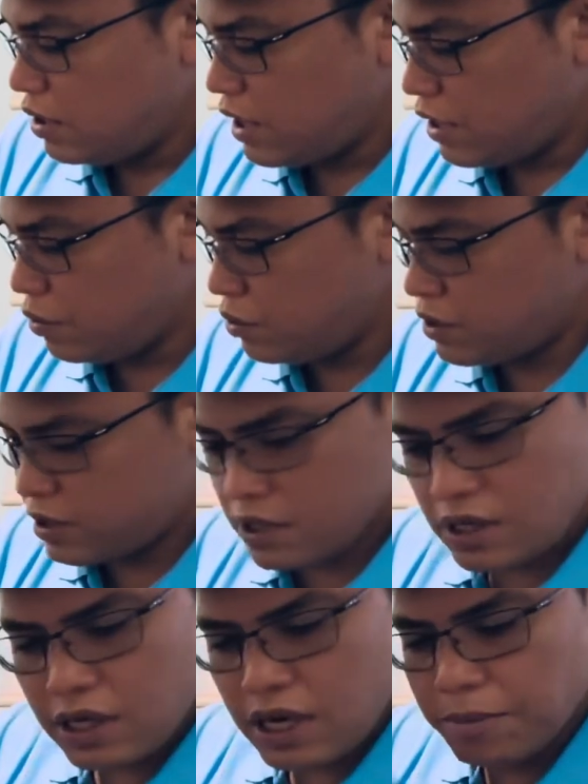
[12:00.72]
they use
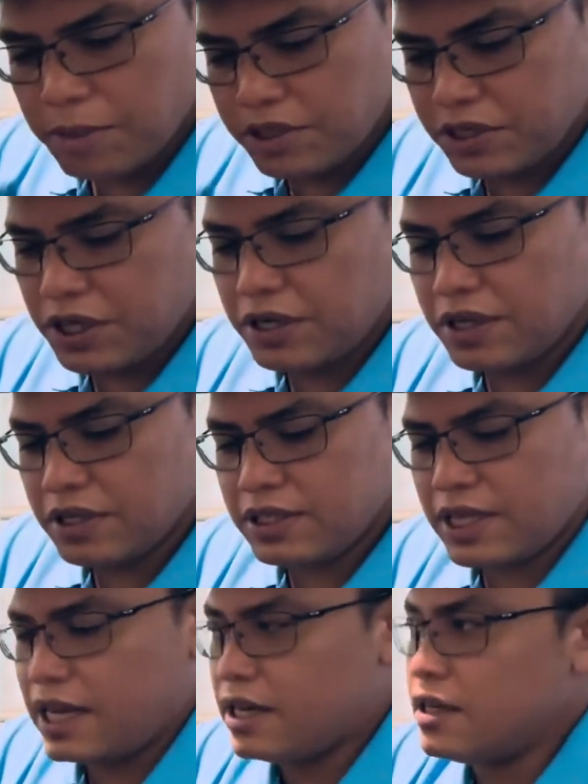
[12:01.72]
a material
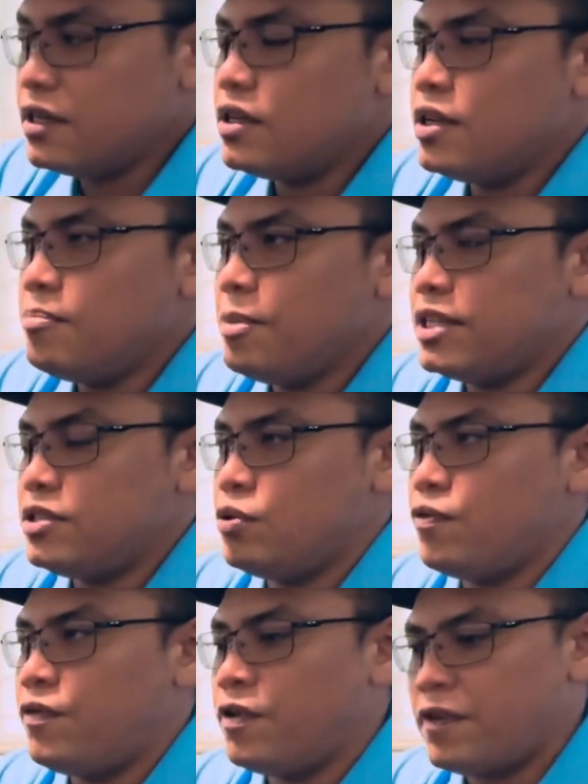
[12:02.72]
that makes
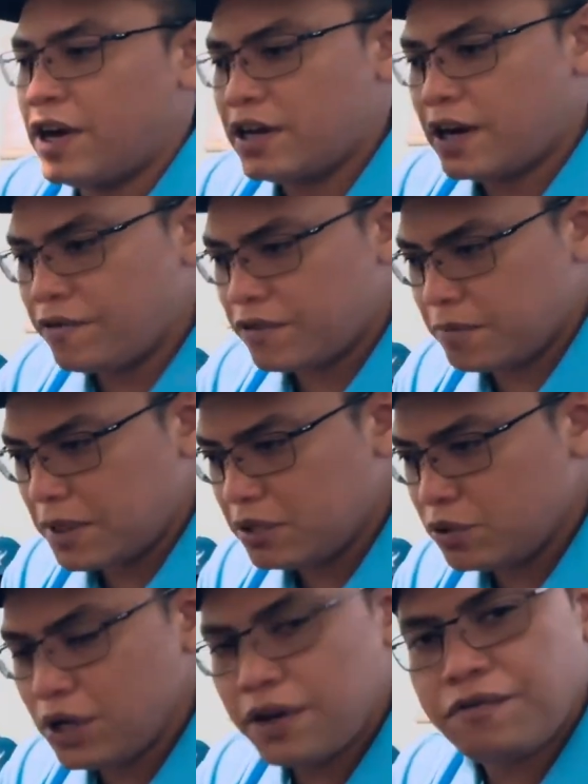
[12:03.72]
you feel very comfortable
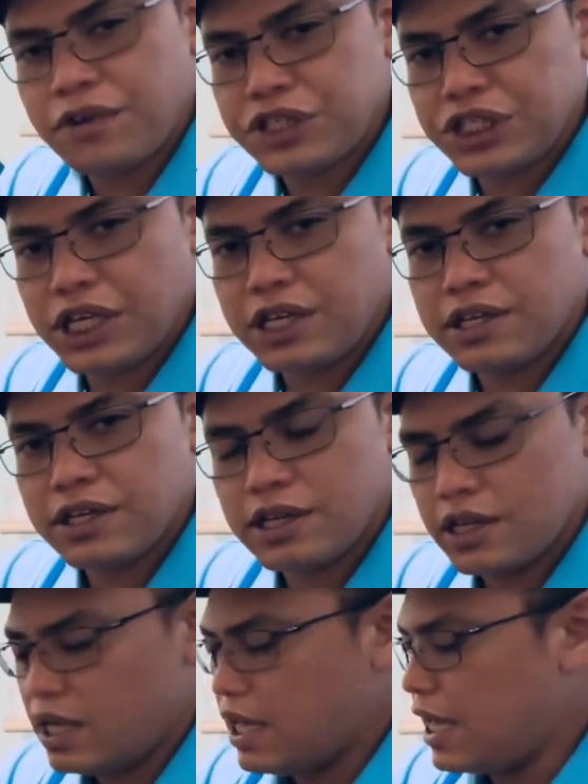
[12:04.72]
during fishing
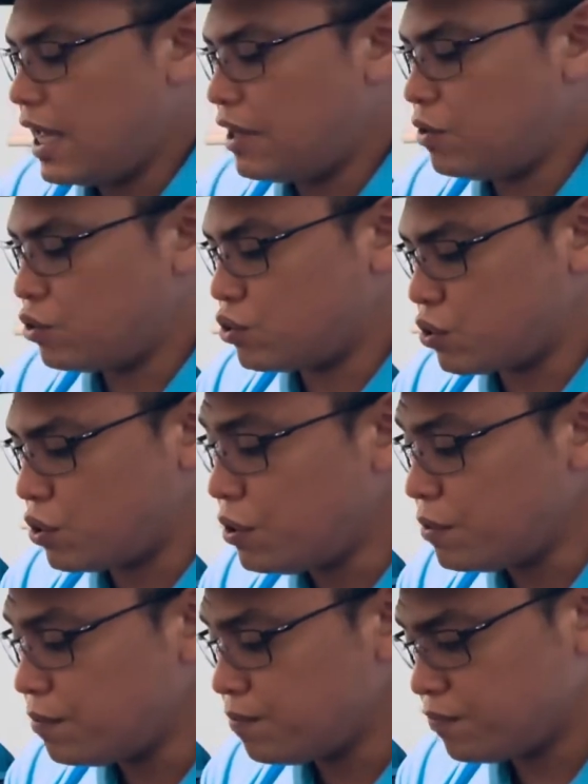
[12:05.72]
and
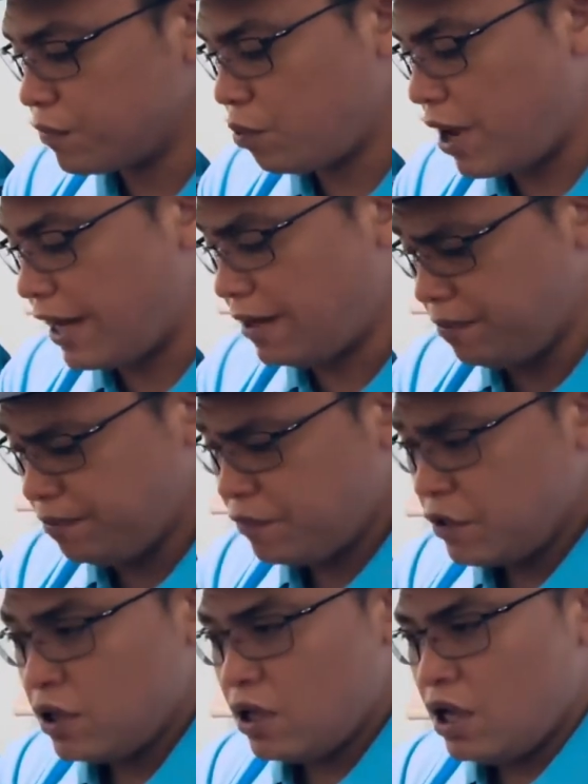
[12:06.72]
also when
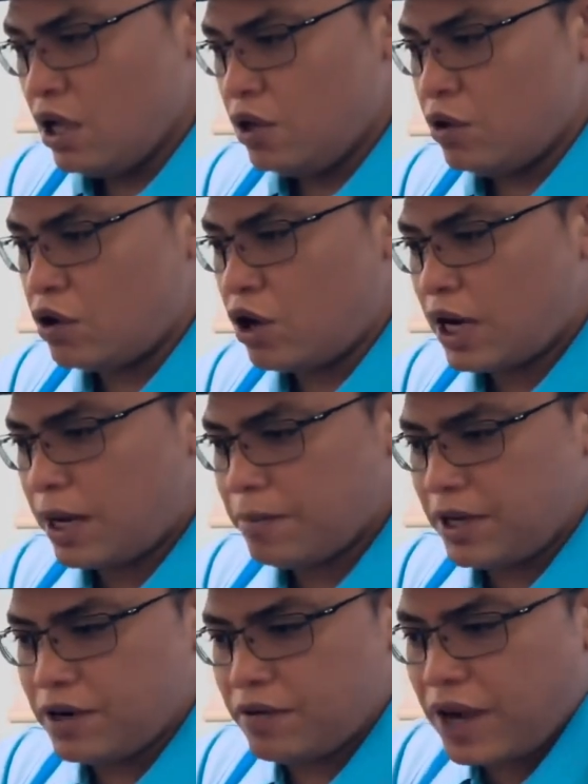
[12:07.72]
you caught up
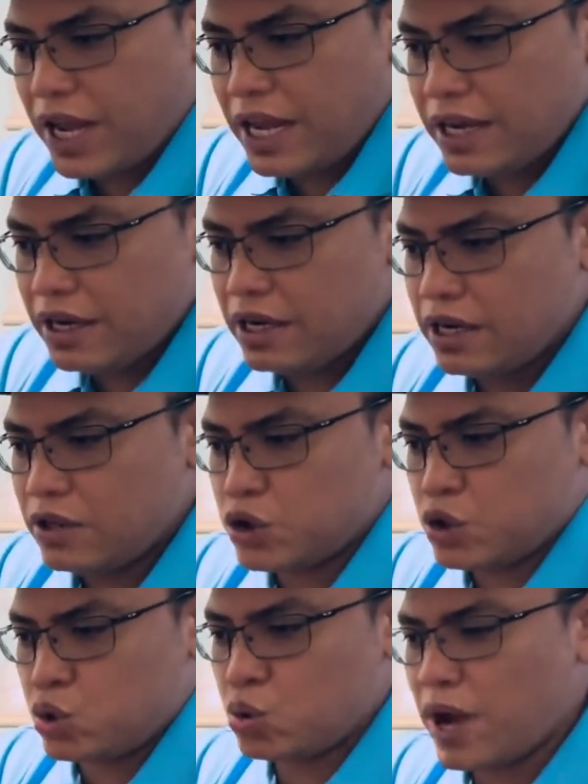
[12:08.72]
in the rain
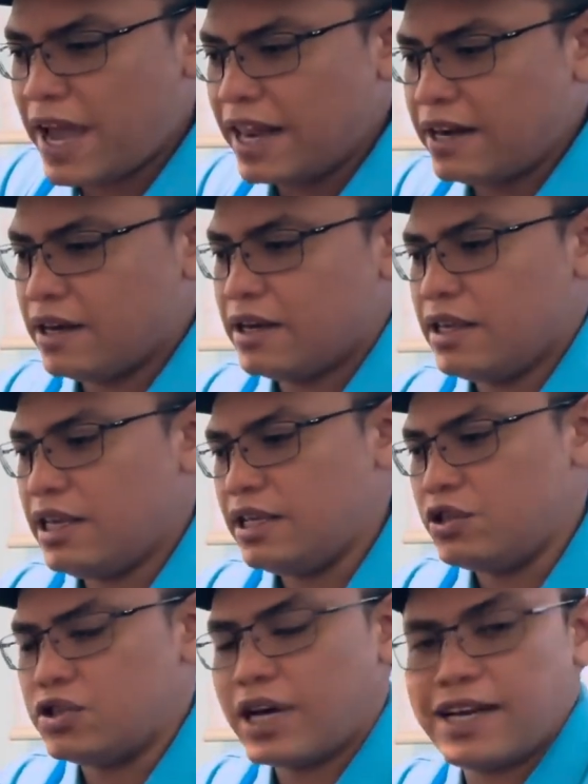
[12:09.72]
sweat
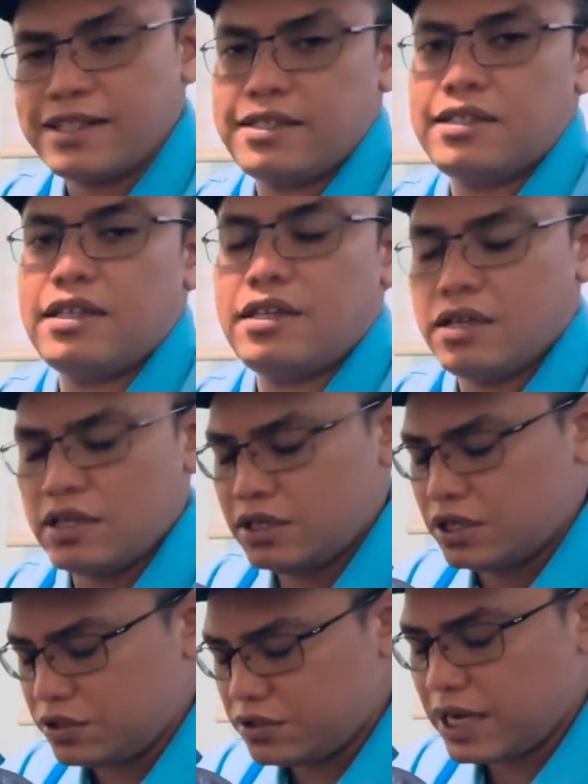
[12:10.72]
it dries
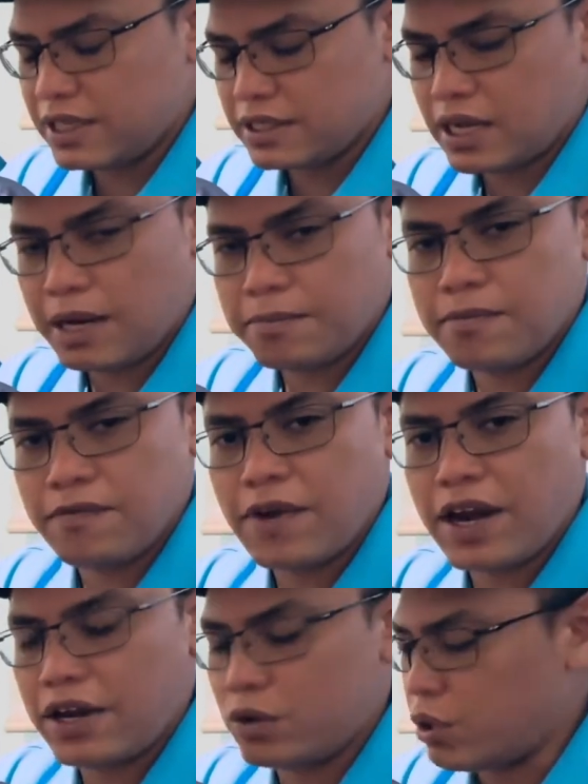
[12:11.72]
it dries up
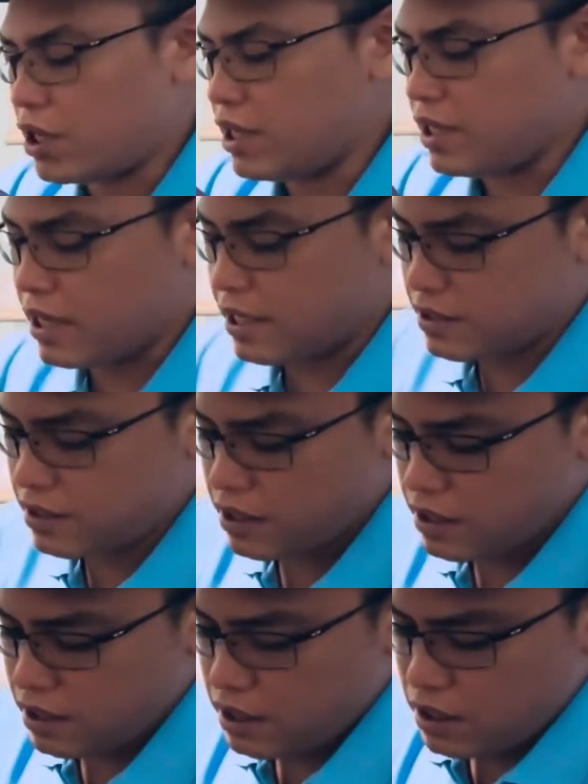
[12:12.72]
very quickly guys
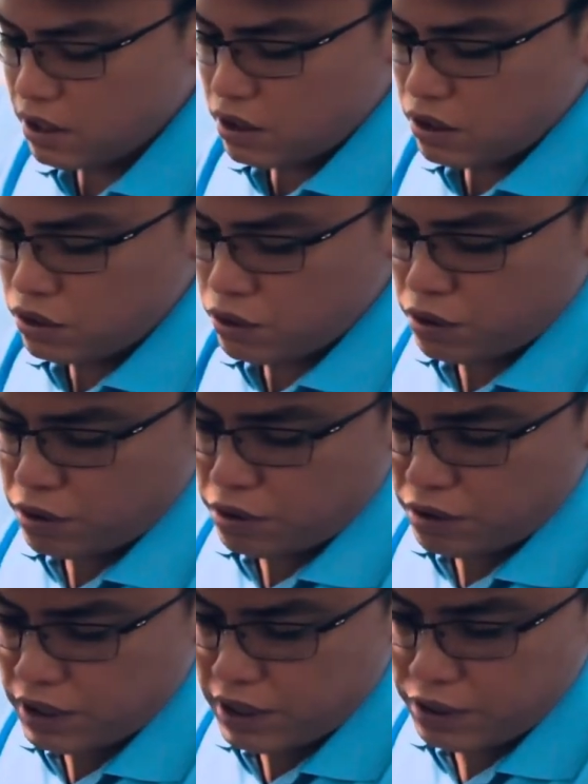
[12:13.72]

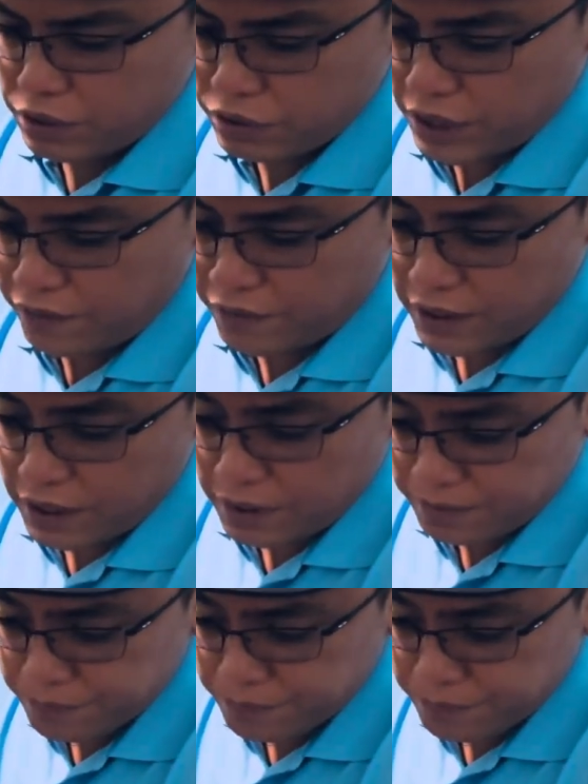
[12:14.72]
so you also have a uh,